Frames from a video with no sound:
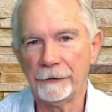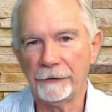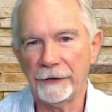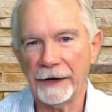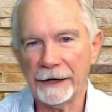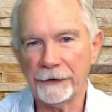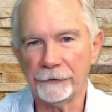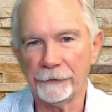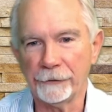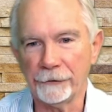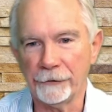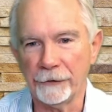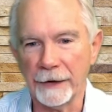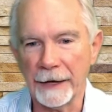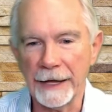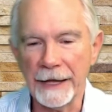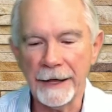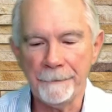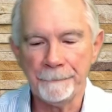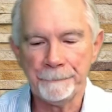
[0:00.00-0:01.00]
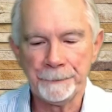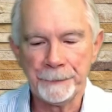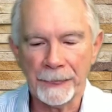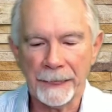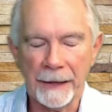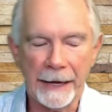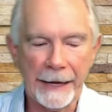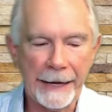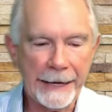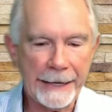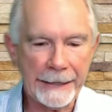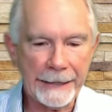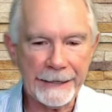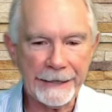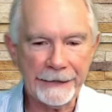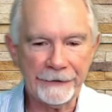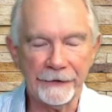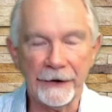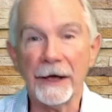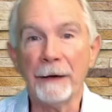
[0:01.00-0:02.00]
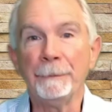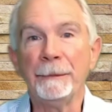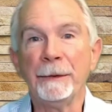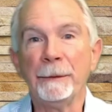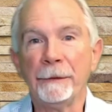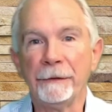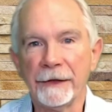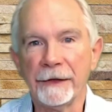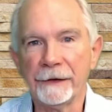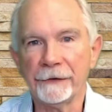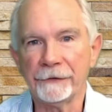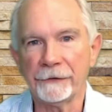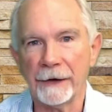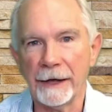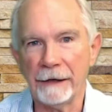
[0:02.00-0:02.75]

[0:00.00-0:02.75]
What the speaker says: Texas today. And to help me with this,